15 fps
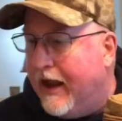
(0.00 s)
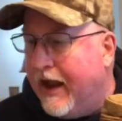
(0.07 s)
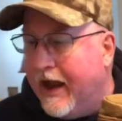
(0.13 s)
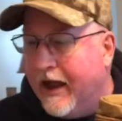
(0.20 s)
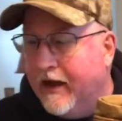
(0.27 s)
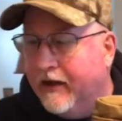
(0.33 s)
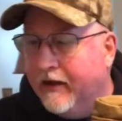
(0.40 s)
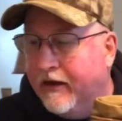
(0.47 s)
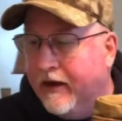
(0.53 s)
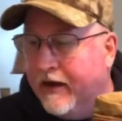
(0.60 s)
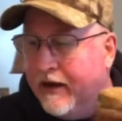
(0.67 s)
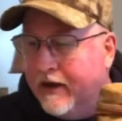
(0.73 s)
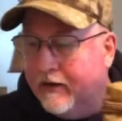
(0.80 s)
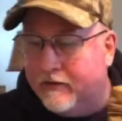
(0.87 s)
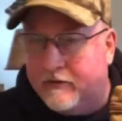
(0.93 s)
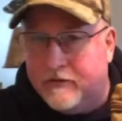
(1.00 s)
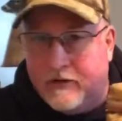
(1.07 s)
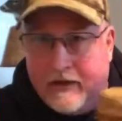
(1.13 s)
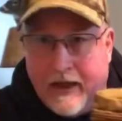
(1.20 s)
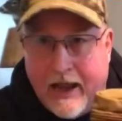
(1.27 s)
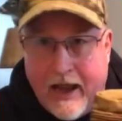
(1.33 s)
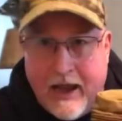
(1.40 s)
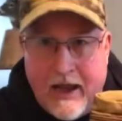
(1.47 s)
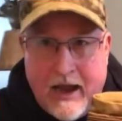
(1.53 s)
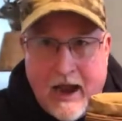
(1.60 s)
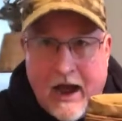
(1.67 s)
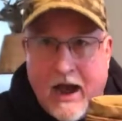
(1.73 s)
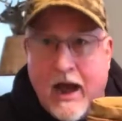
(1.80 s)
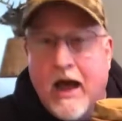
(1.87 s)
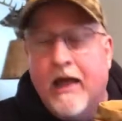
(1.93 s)
And it today
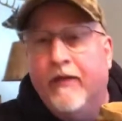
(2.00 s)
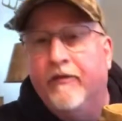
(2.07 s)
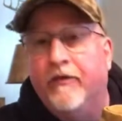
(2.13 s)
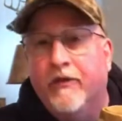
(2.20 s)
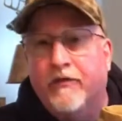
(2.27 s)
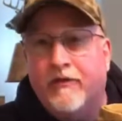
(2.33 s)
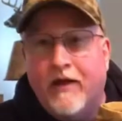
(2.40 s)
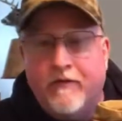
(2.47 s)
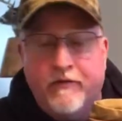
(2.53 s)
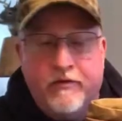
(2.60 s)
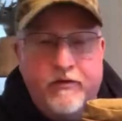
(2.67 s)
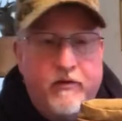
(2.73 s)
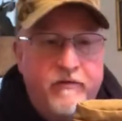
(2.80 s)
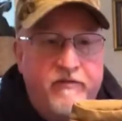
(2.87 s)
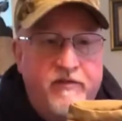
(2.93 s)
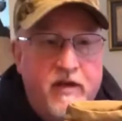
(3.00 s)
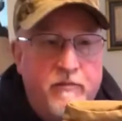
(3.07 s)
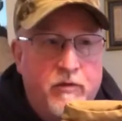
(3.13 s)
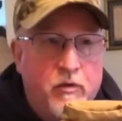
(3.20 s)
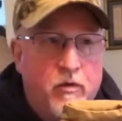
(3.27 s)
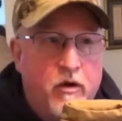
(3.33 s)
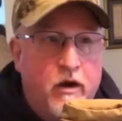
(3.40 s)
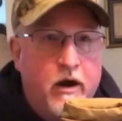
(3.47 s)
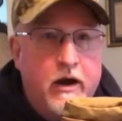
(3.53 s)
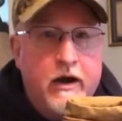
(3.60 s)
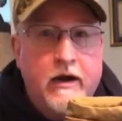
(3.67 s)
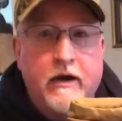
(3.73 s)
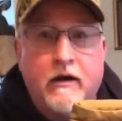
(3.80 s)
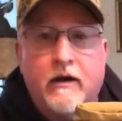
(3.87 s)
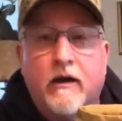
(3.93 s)
on the 7th of
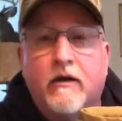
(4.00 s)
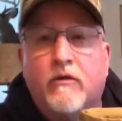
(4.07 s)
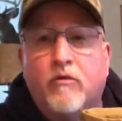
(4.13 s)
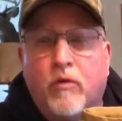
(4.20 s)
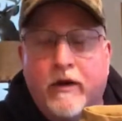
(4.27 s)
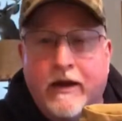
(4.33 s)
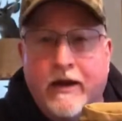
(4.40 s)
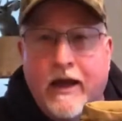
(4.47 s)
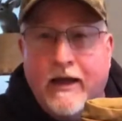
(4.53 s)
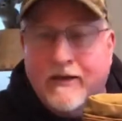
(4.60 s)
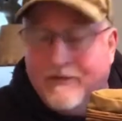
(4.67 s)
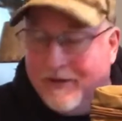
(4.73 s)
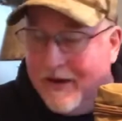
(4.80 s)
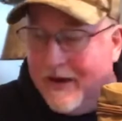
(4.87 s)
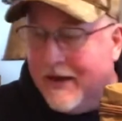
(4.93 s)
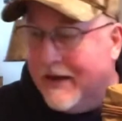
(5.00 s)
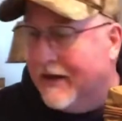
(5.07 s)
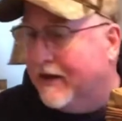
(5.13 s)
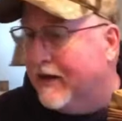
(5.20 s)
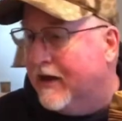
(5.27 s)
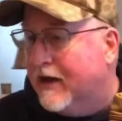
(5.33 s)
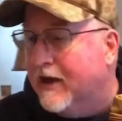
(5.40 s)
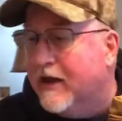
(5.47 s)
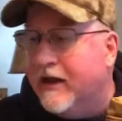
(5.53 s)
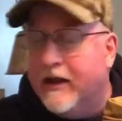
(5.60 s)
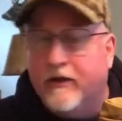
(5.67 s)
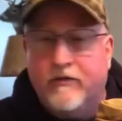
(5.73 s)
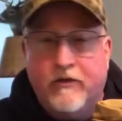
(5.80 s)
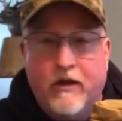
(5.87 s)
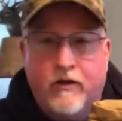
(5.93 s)
February 2019,
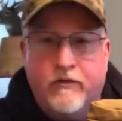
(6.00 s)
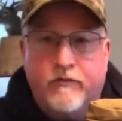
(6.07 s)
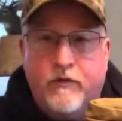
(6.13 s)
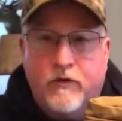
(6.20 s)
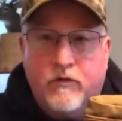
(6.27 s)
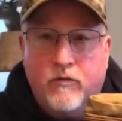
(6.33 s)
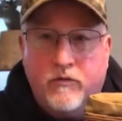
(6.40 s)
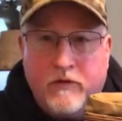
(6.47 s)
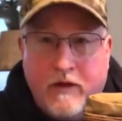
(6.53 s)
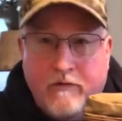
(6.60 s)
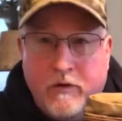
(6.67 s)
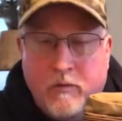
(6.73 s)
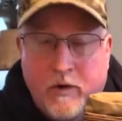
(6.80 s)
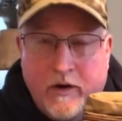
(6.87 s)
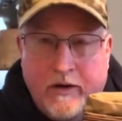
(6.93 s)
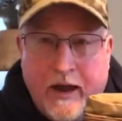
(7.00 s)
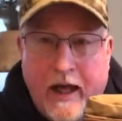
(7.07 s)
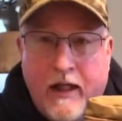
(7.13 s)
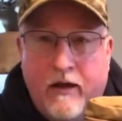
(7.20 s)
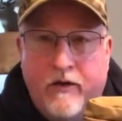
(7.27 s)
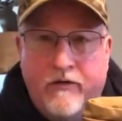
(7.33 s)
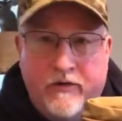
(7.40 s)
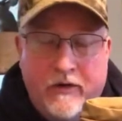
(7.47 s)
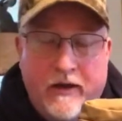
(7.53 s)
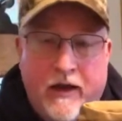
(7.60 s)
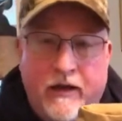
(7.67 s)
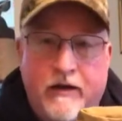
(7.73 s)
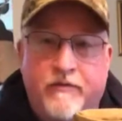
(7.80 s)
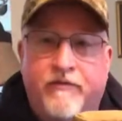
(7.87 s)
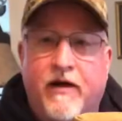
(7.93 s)
it sells for
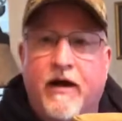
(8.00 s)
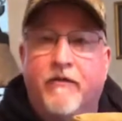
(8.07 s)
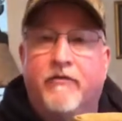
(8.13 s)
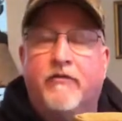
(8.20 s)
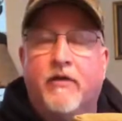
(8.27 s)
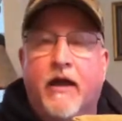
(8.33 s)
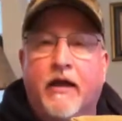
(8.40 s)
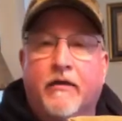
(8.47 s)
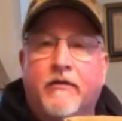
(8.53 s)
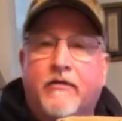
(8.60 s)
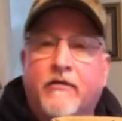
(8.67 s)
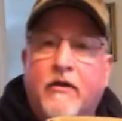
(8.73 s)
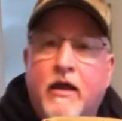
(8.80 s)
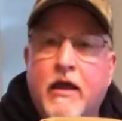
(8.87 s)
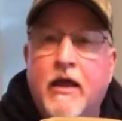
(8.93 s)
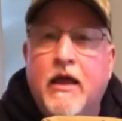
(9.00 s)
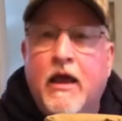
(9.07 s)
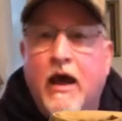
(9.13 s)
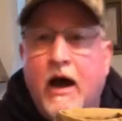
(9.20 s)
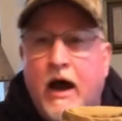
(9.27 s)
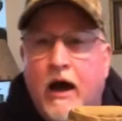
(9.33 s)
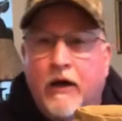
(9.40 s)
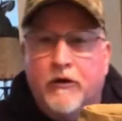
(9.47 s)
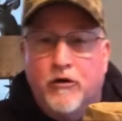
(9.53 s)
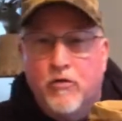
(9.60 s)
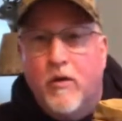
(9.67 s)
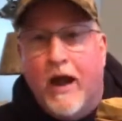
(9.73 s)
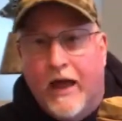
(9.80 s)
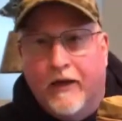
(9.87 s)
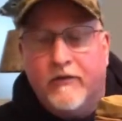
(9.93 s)
$71.95 uh,
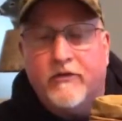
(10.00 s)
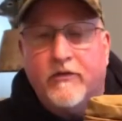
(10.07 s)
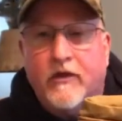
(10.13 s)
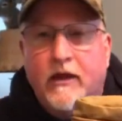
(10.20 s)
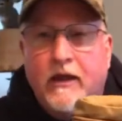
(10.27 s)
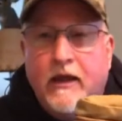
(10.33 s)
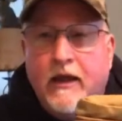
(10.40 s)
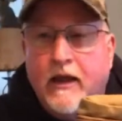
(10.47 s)
US